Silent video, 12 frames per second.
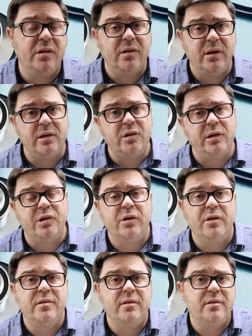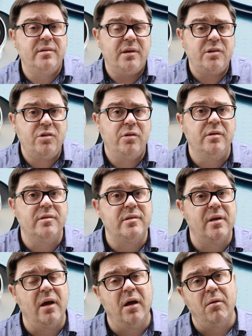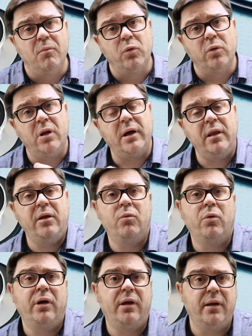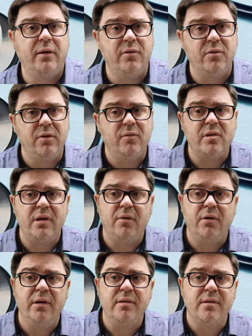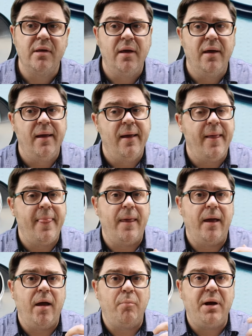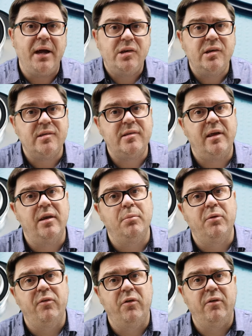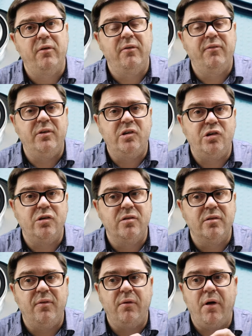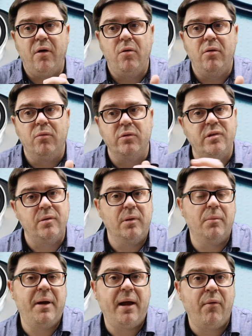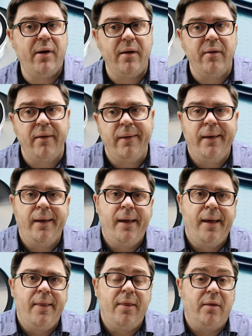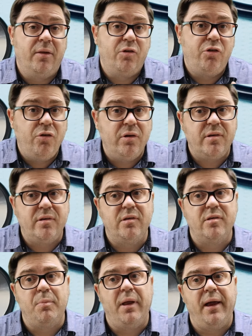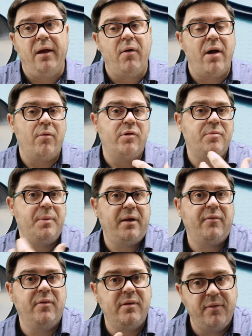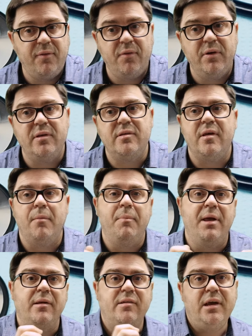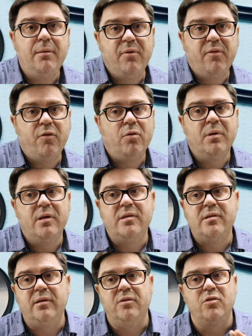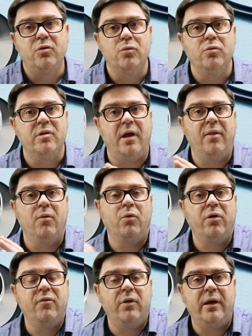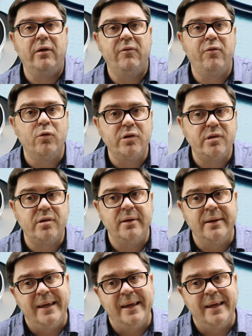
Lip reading: internationally shows that such students are more likely to work in underserviced areas, that patients tend to prefer physicians of their own or similar background, that the students display greater respect for difference and better team performance in schools and the workforce,